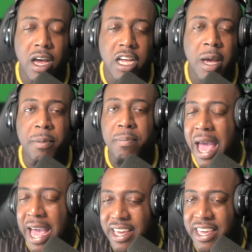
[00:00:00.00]
uh, coming
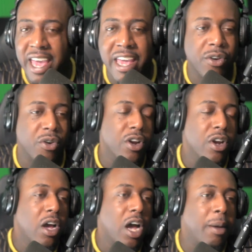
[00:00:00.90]
back again, or
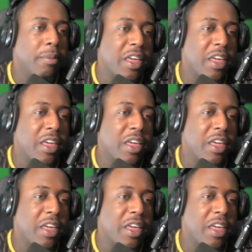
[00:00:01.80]
um,